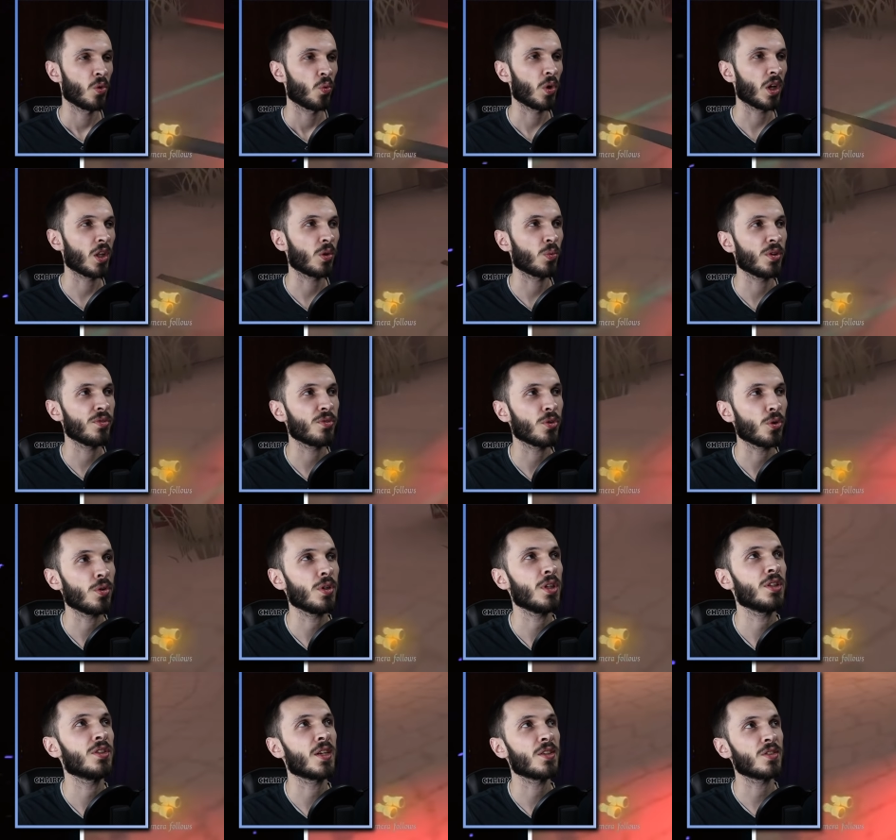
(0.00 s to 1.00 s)
Well, we've
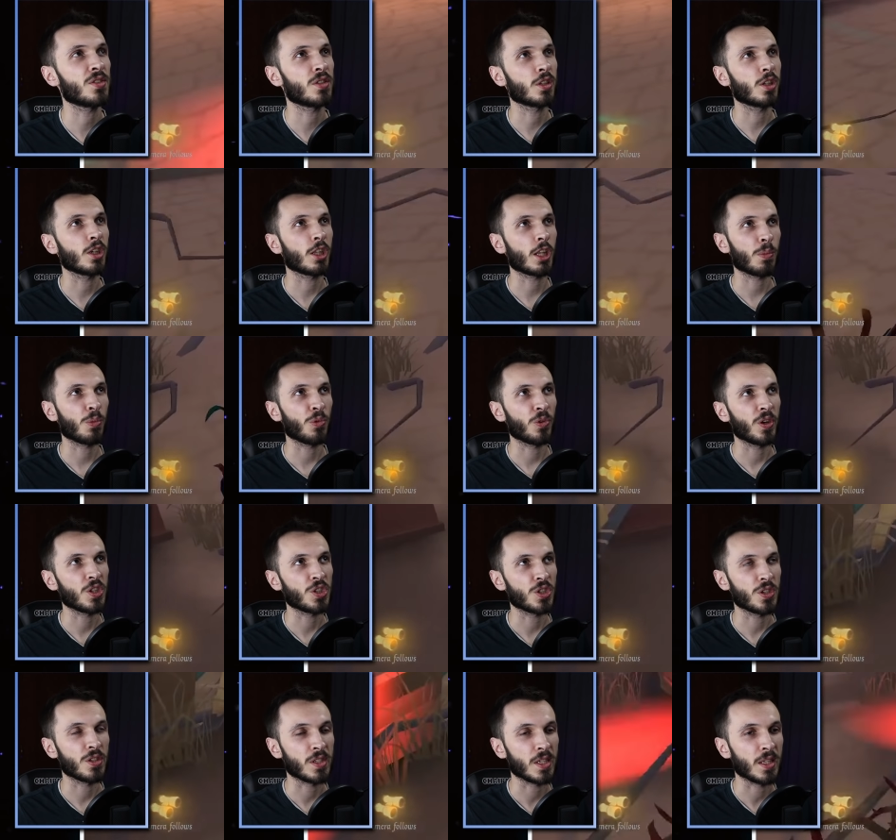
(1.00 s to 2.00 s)
already done some
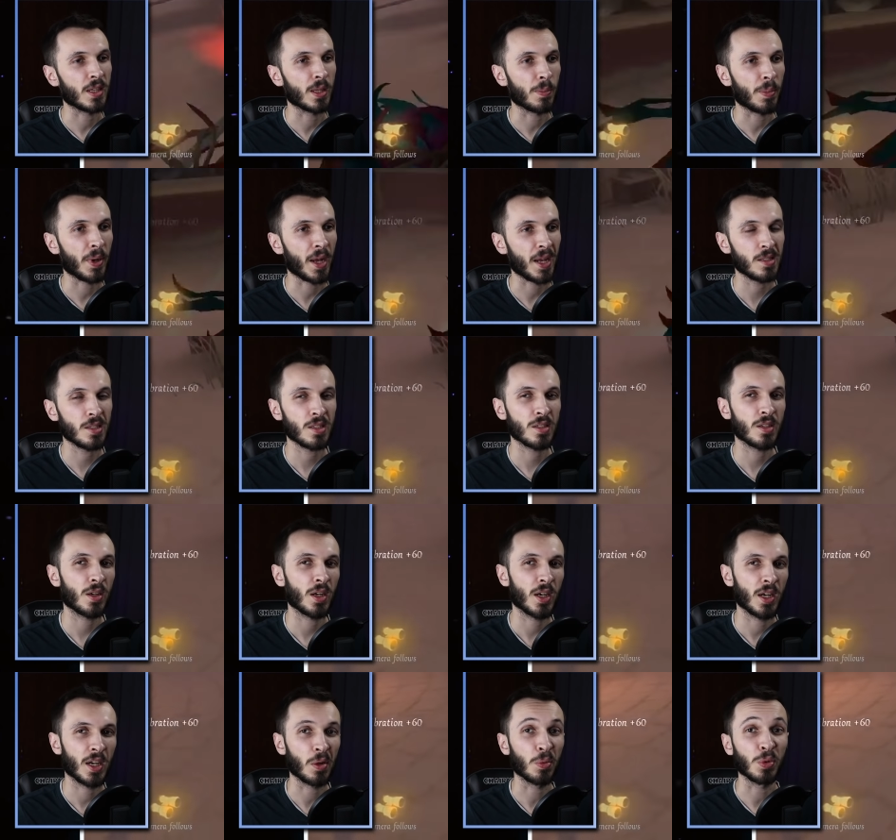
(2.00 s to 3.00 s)
collaborations in the past.
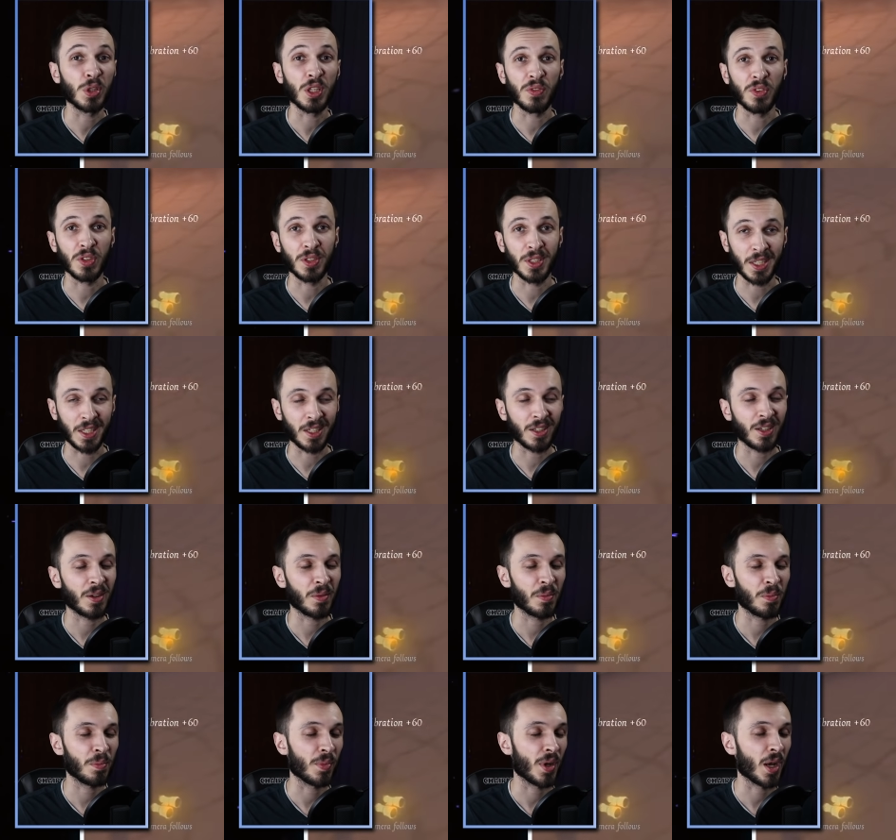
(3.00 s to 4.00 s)
Uh, we'll leave a link
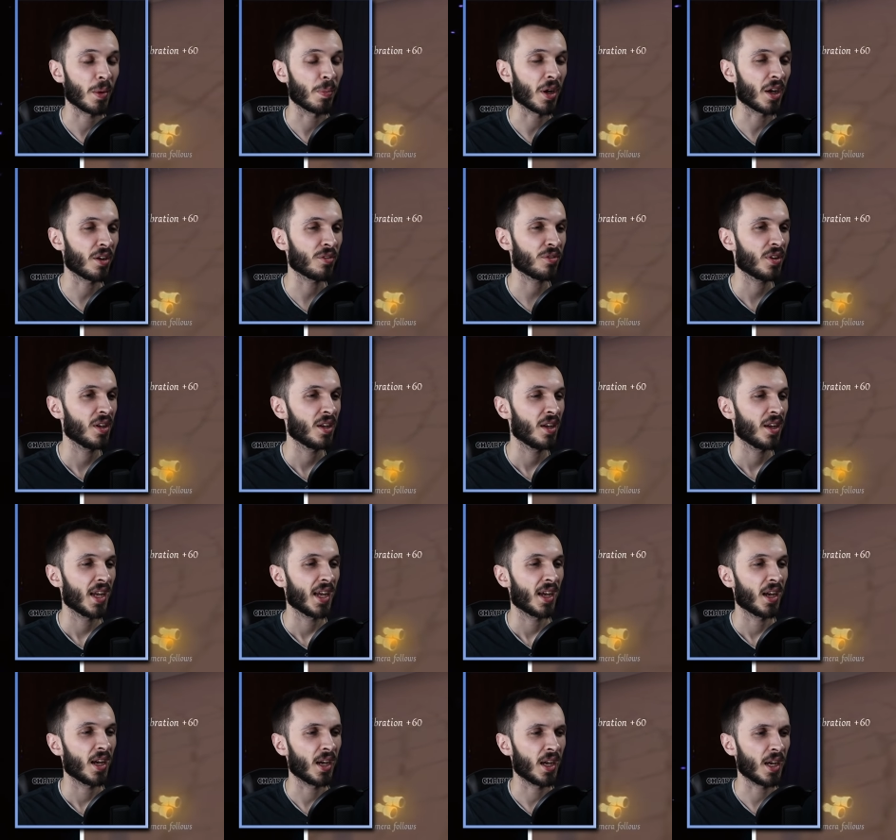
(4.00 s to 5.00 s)
above.
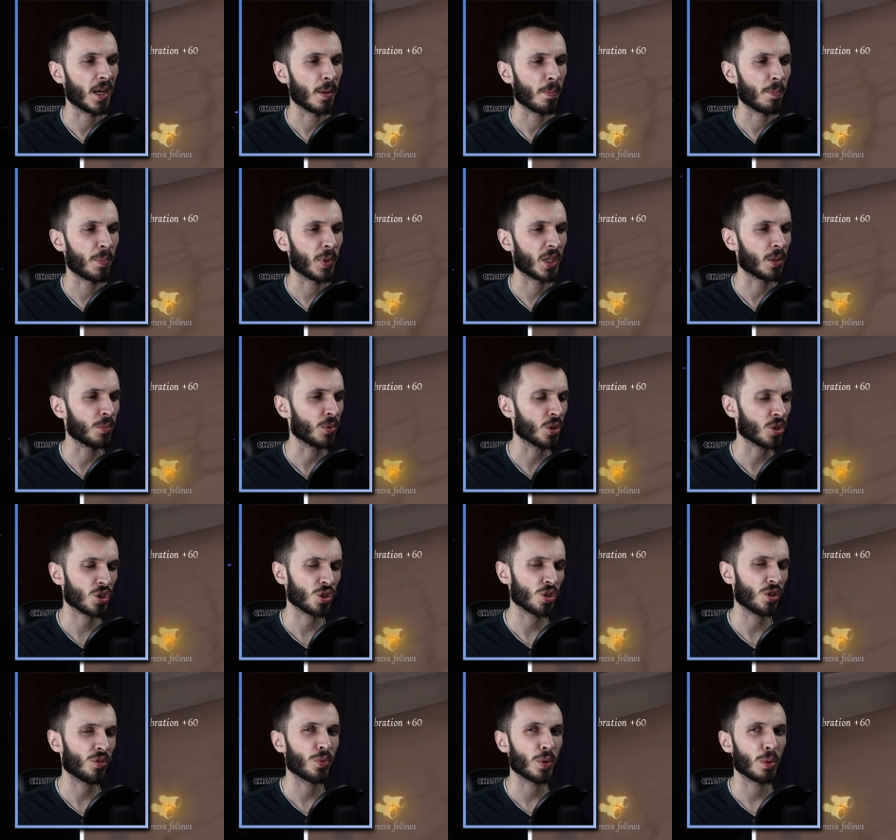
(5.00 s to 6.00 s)
Um, but I'm not
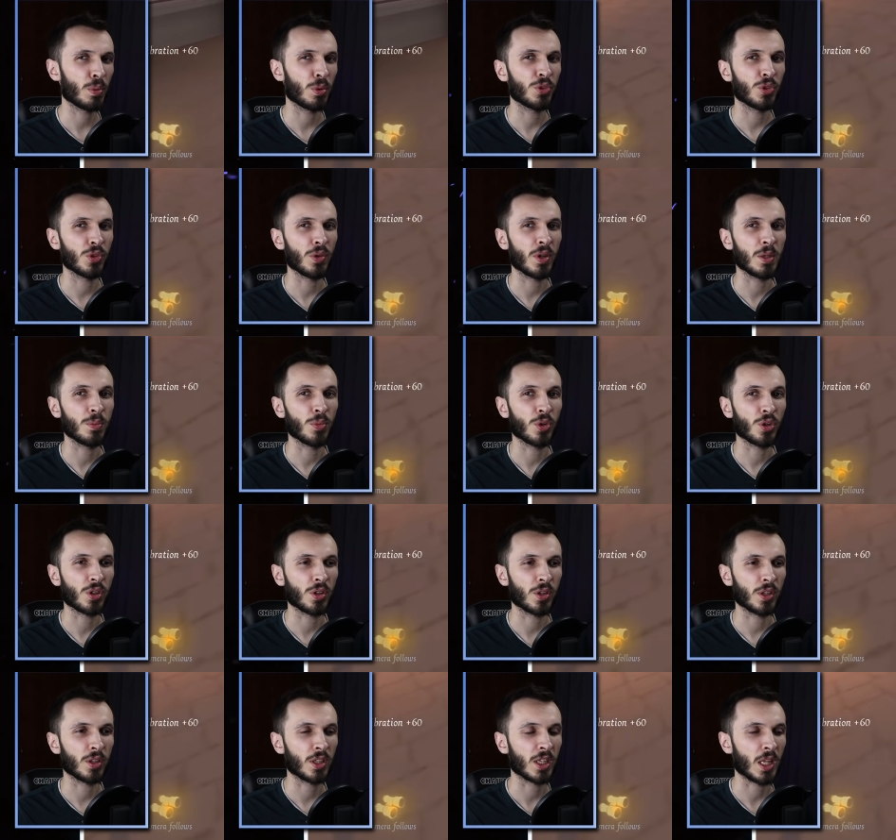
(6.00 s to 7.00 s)
sure if we will do any more
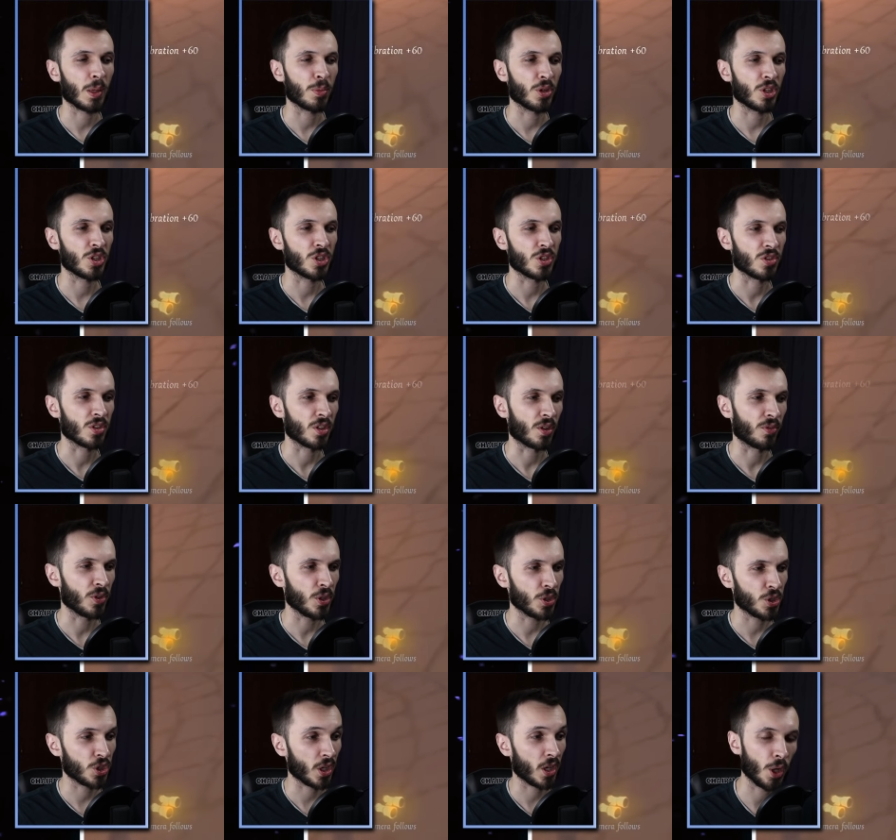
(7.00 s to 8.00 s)
co collaborations in the
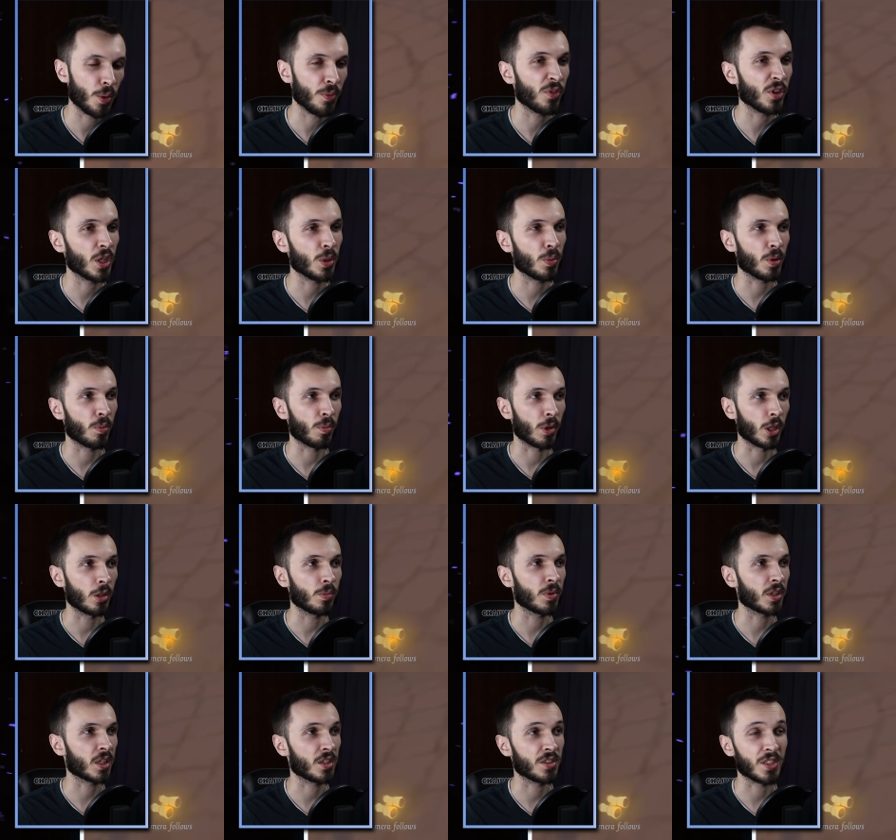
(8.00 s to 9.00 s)
future. Hopefully we
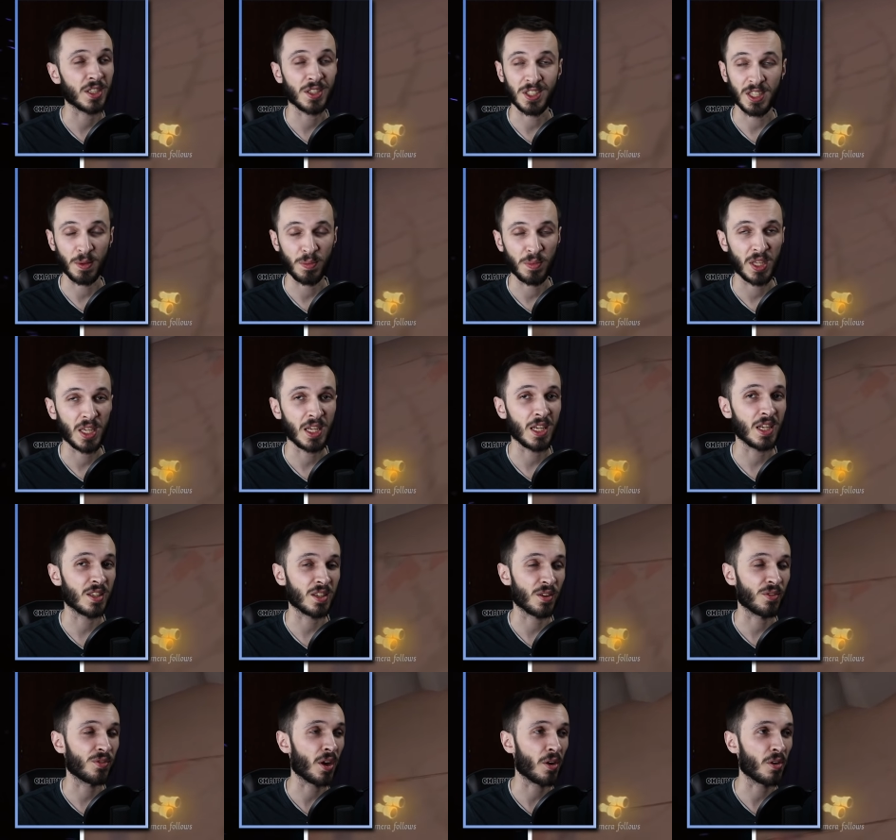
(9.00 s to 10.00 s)
will because he seems he
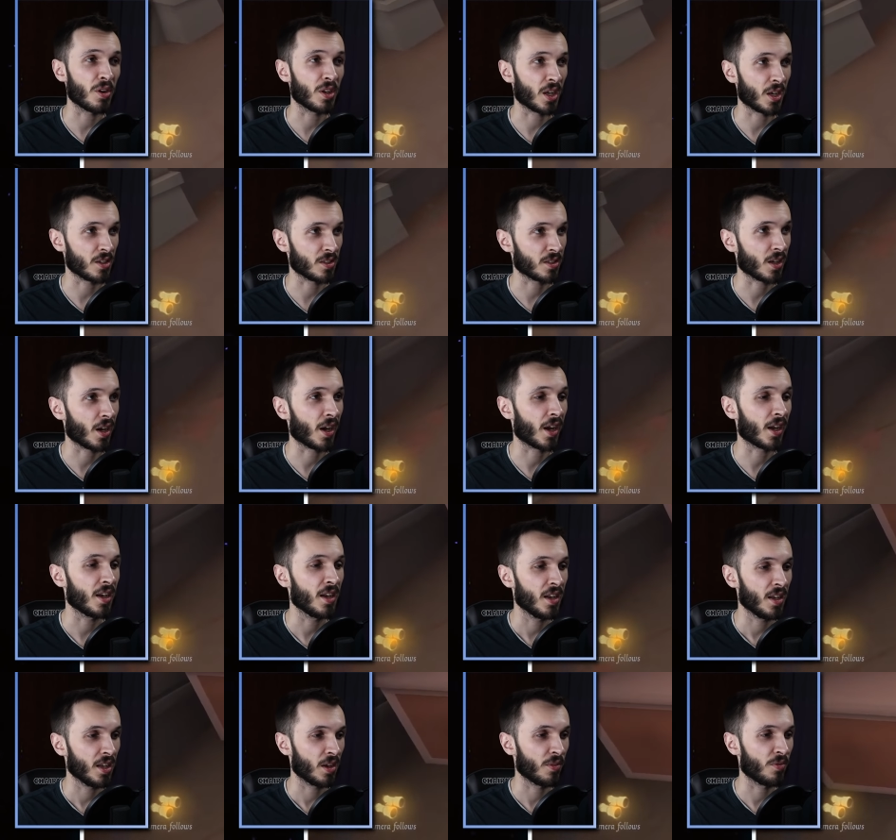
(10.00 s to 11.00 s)
is a very nice guy
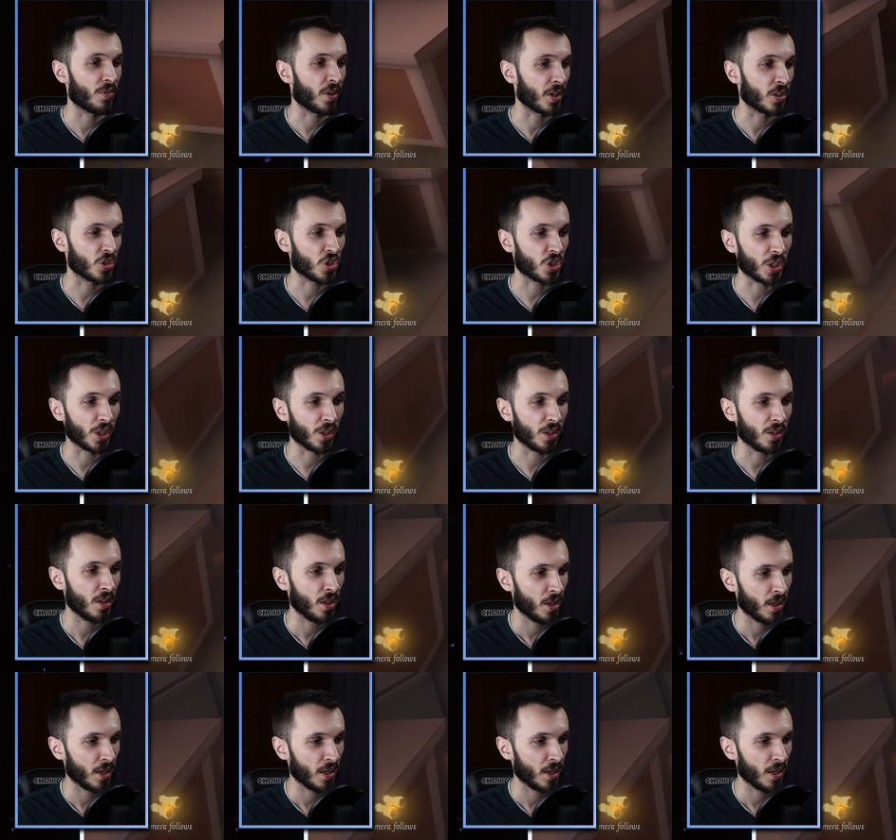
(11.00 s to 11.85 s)
and very chill.